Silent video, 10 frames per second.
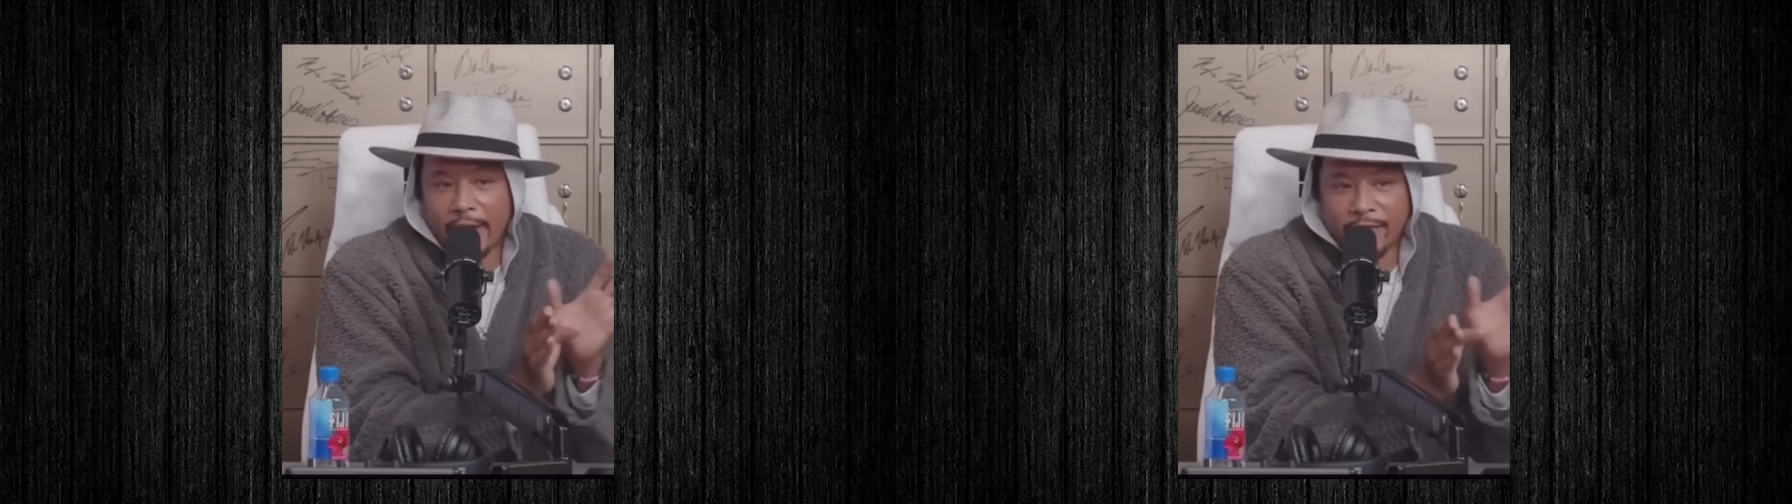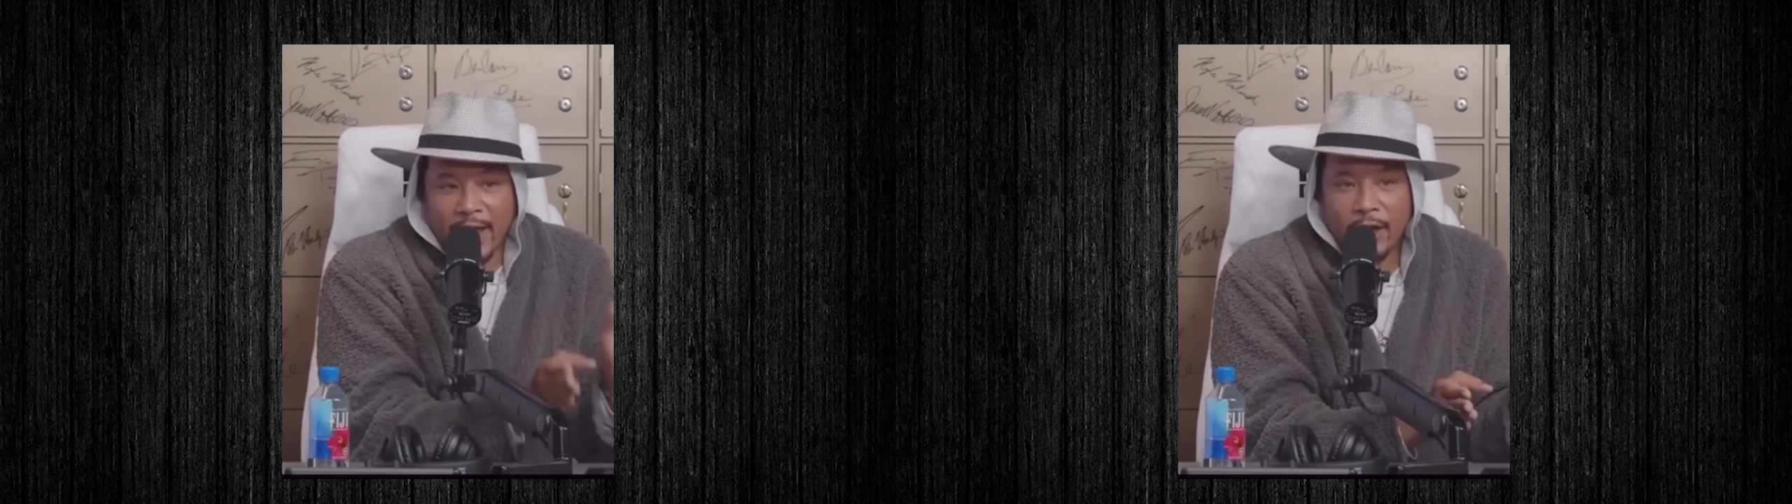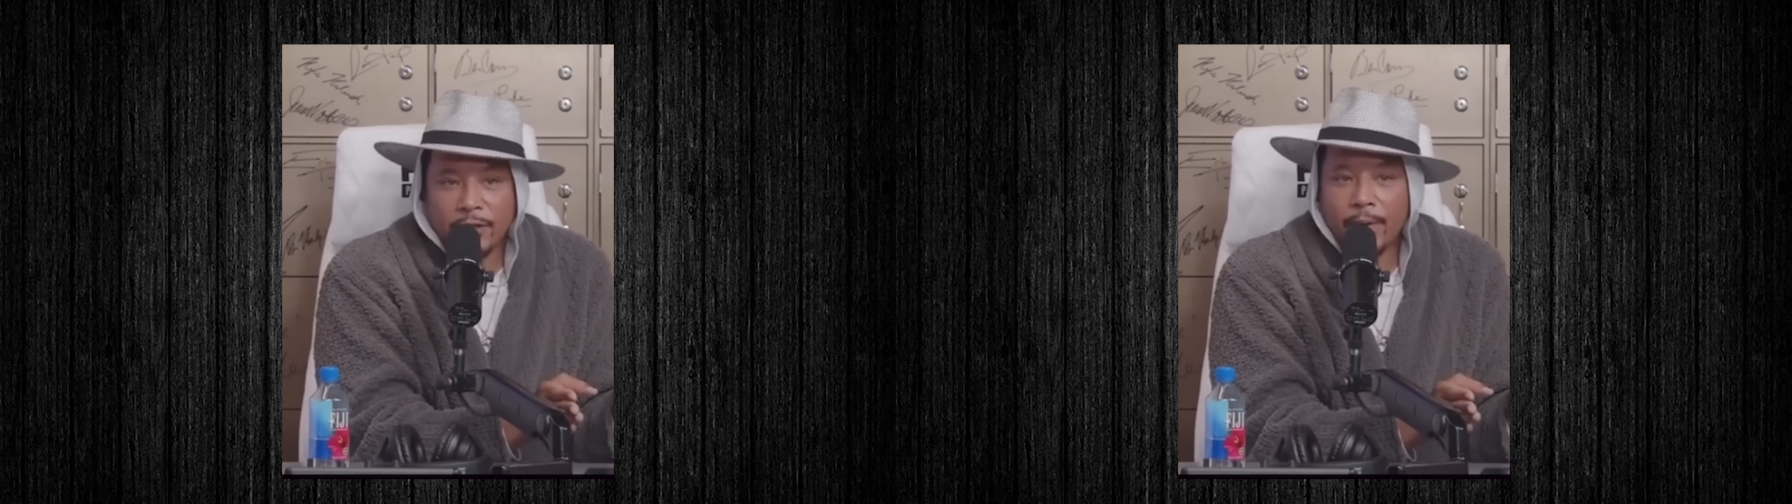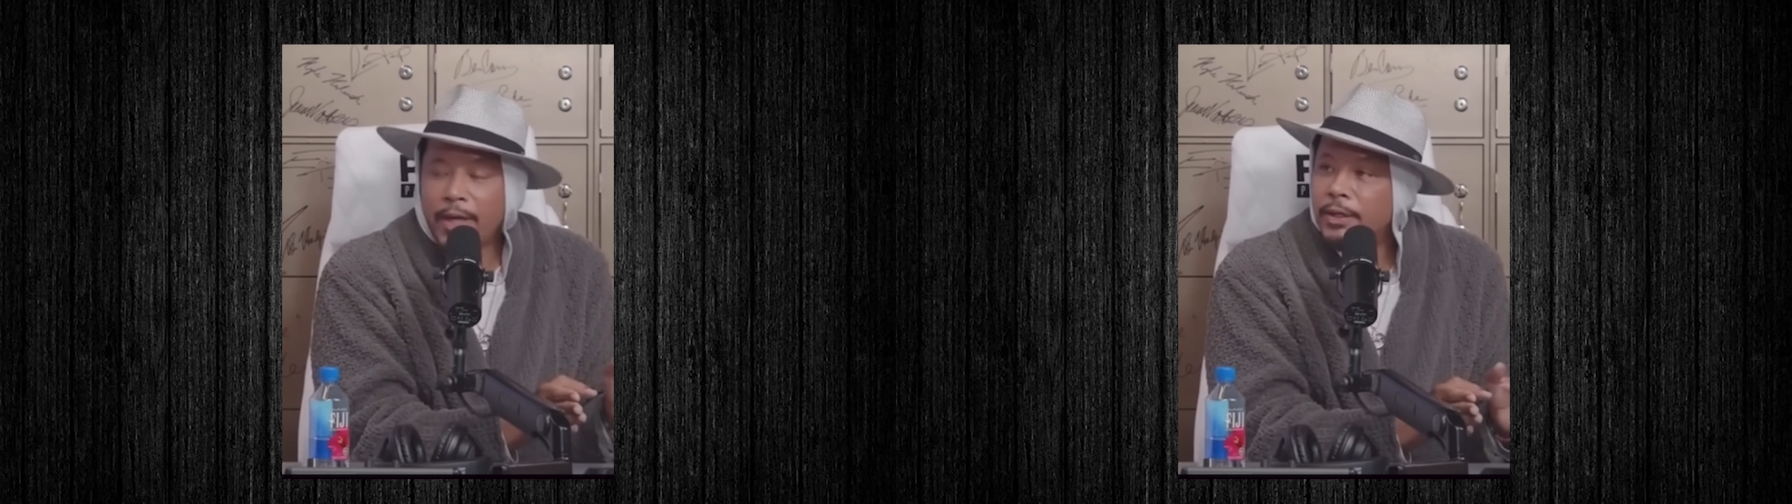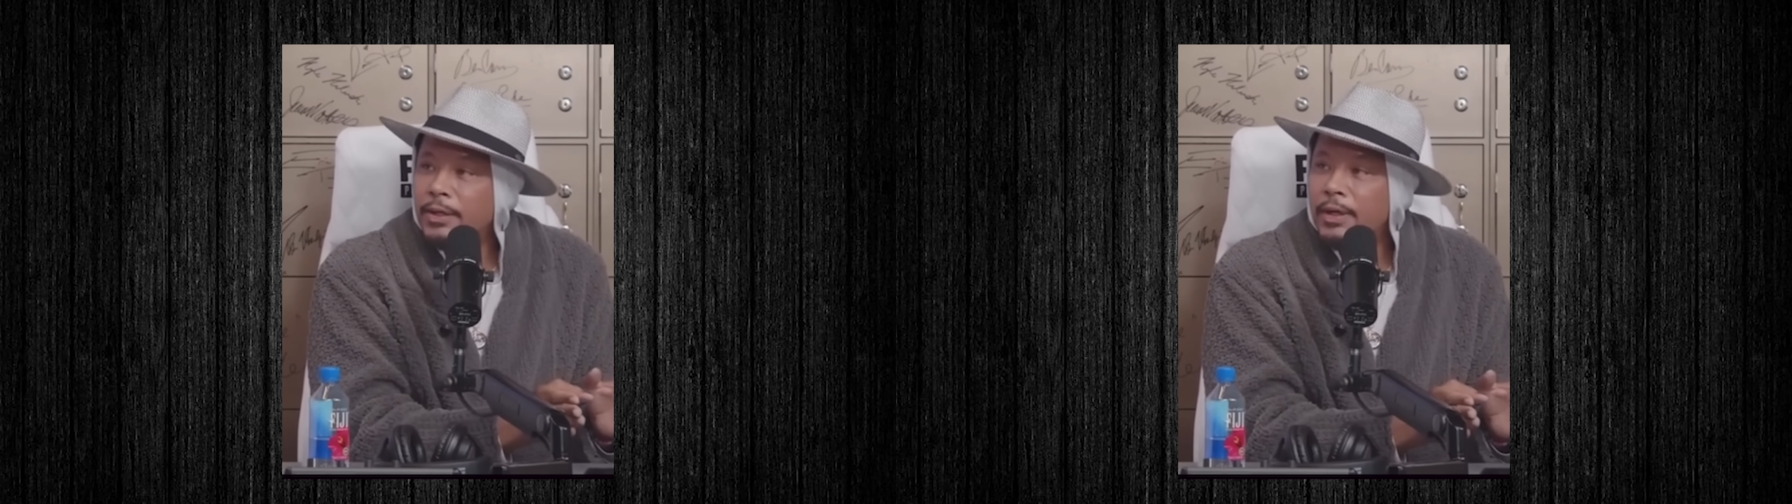
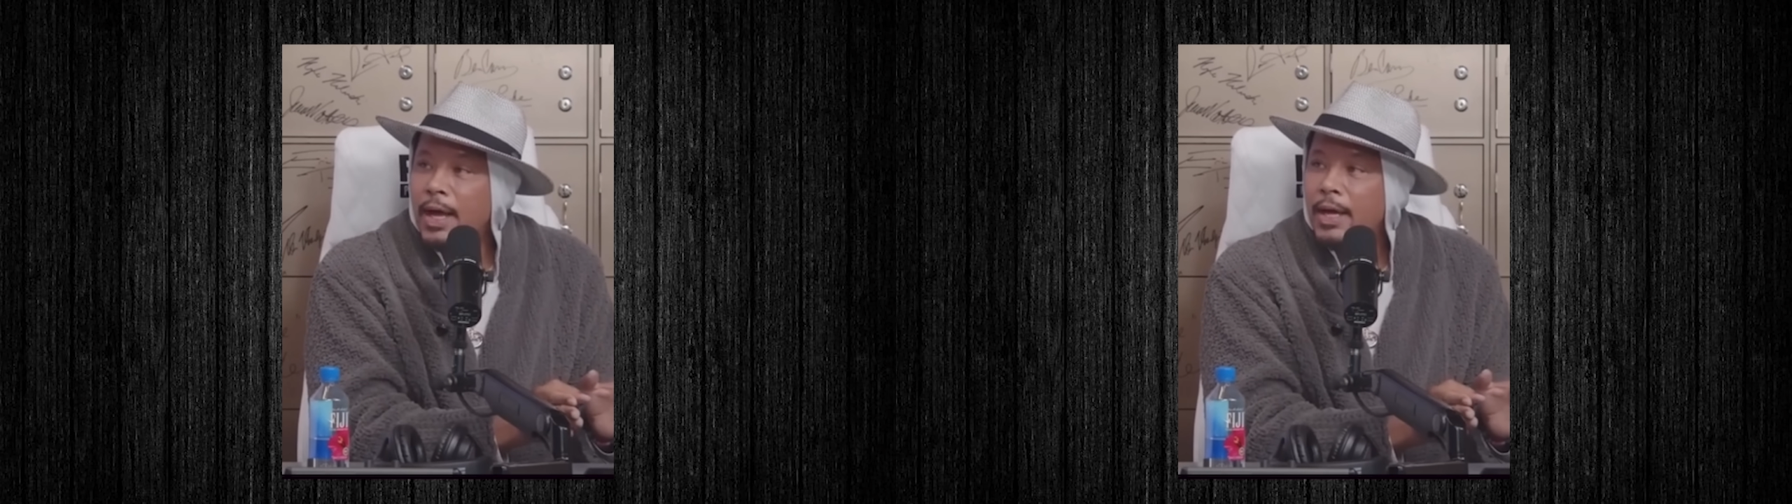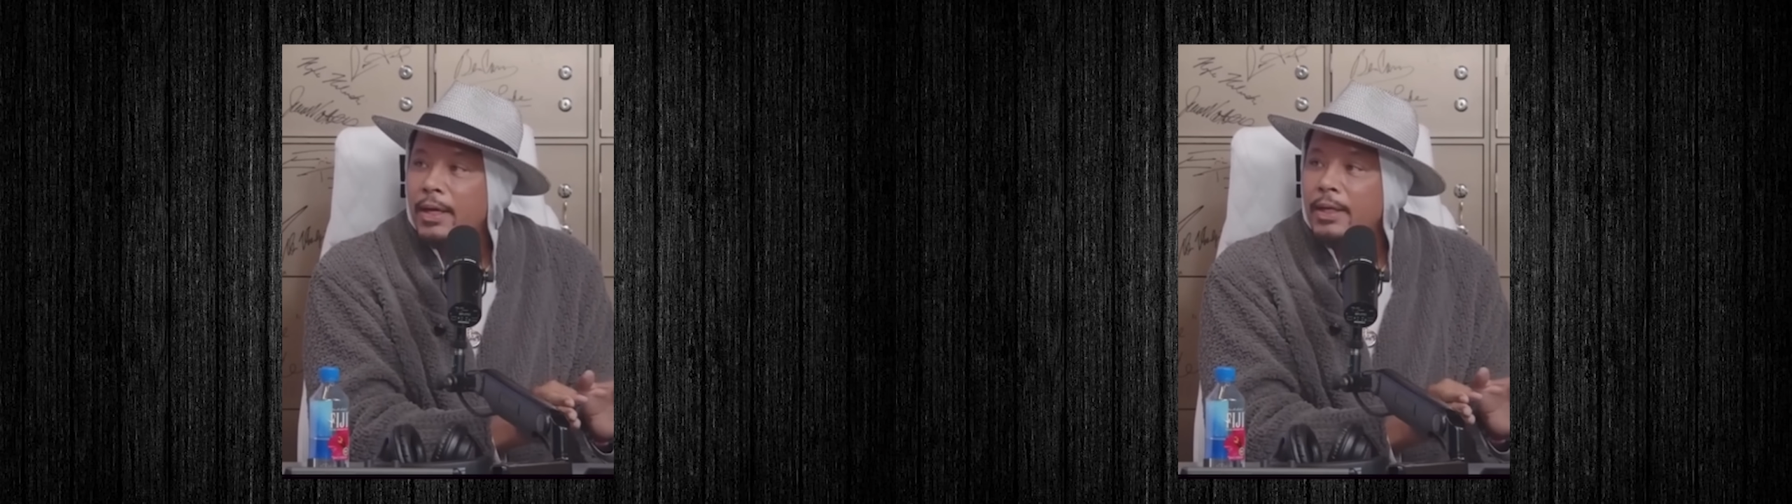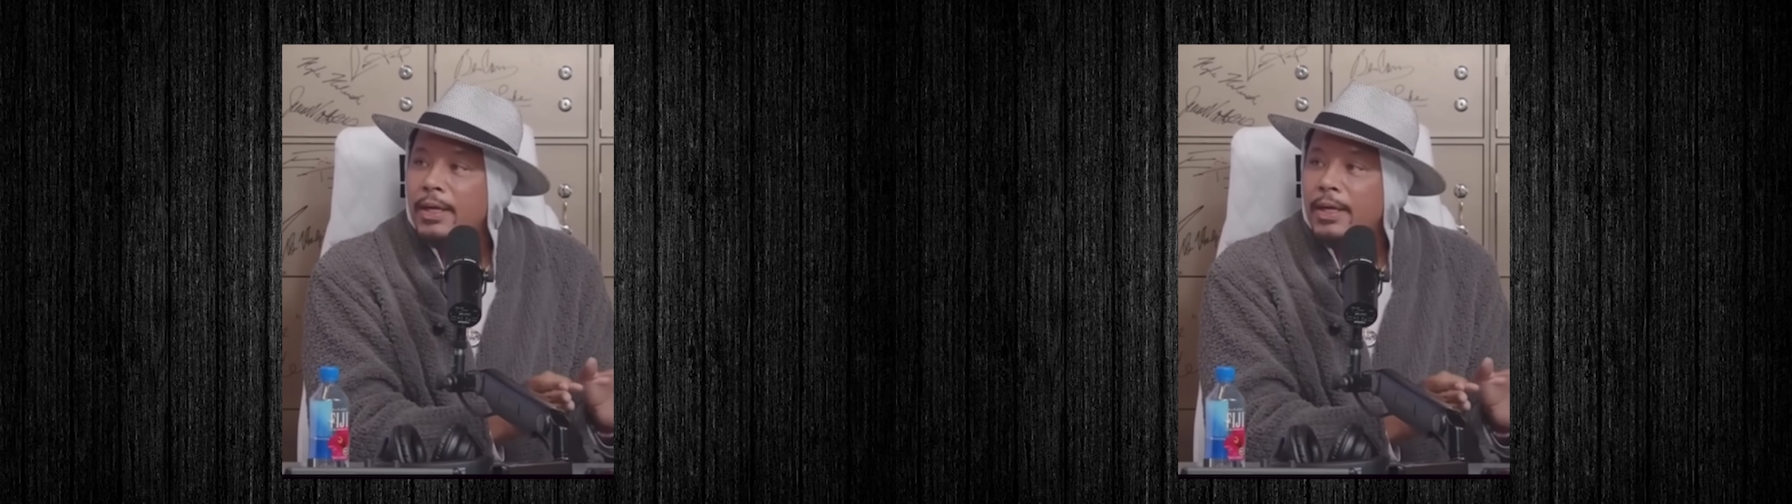evaluate it or not,